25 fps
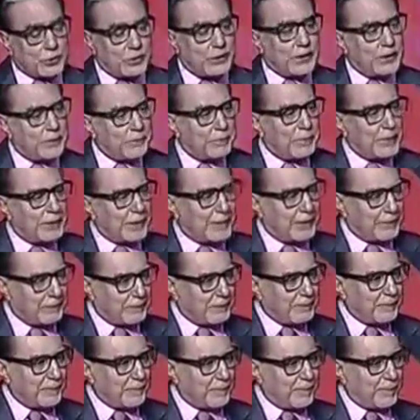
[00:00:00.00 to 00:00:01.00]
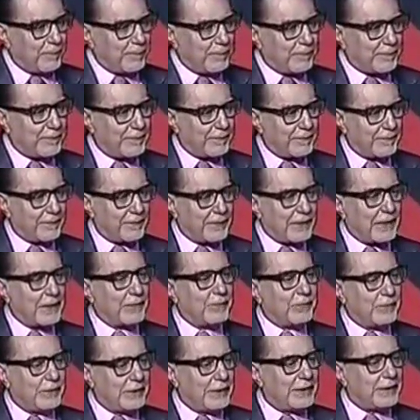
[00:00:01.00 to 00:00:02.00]
didn't believe that
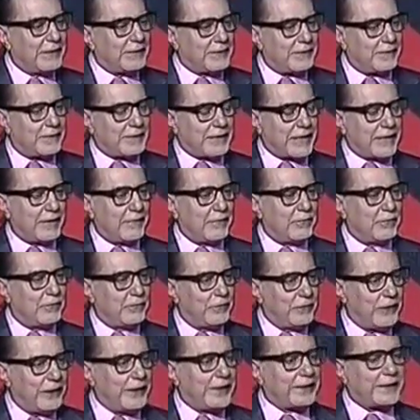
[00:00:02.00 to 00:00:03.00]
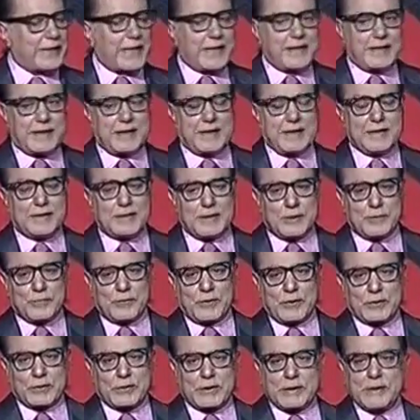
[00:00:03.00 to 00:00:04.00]
within week, 10 days, this
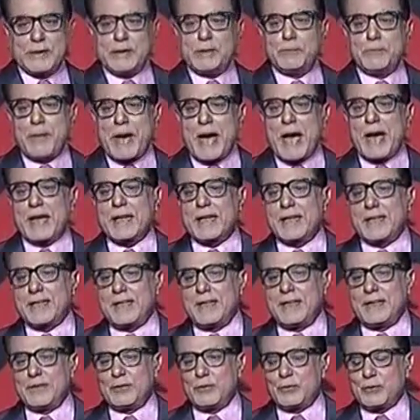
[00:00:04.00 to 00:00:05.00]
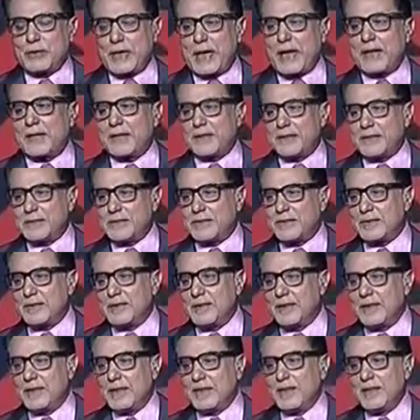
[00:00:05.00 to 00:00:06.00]
person is back again to thank us.
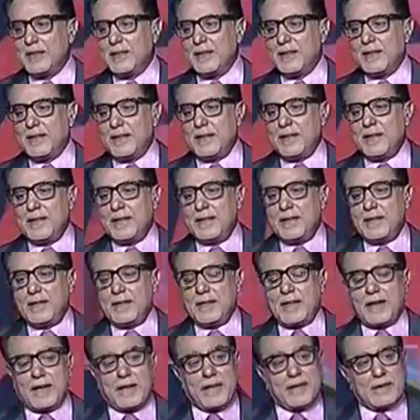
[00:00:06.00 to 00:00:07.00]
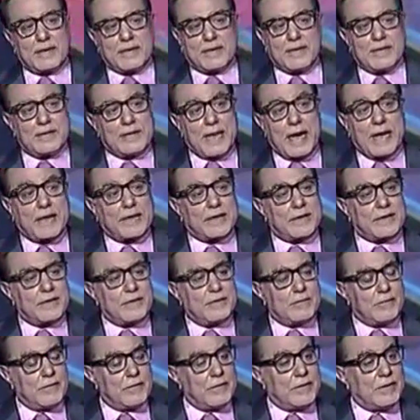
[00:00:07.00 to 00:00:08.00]
And that
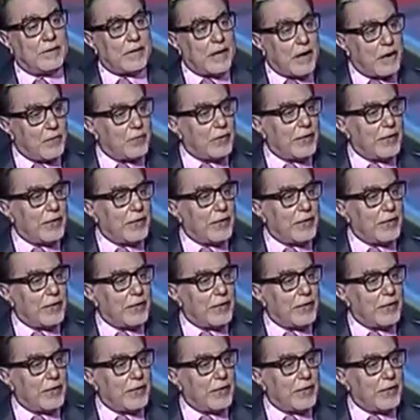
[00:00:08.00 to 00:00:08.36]
love